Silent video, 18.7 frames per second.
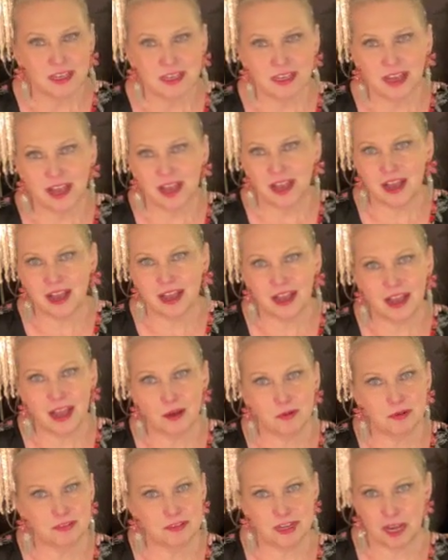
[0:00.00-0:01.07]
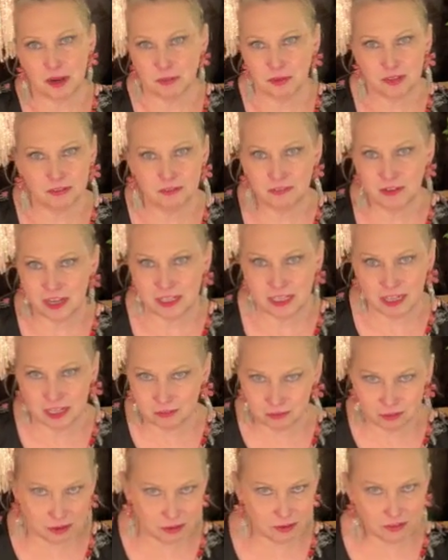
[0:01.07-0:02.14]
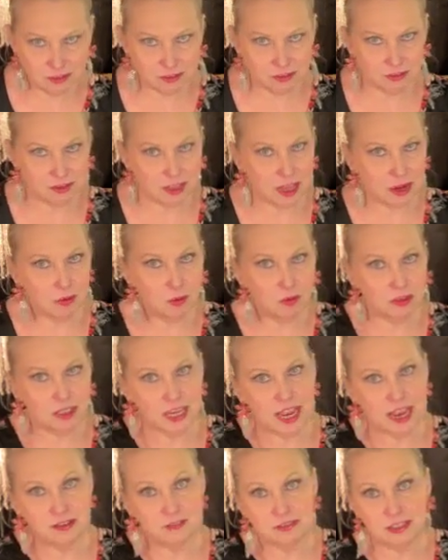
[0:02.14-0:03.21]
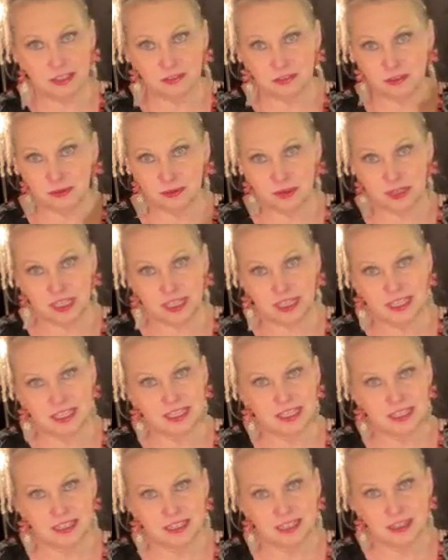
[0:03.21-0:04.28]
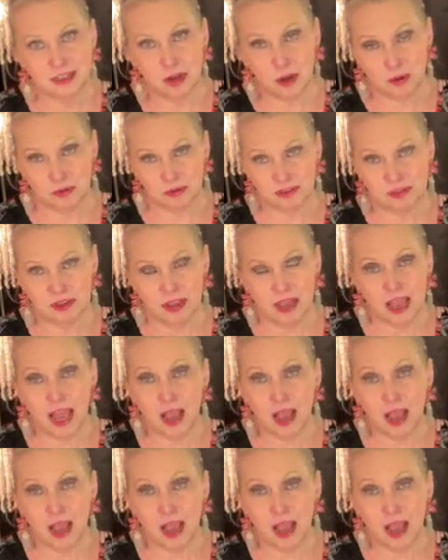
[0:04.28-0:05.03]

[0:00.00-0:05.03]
I wasn't able to find any fragrances that only have these three notes.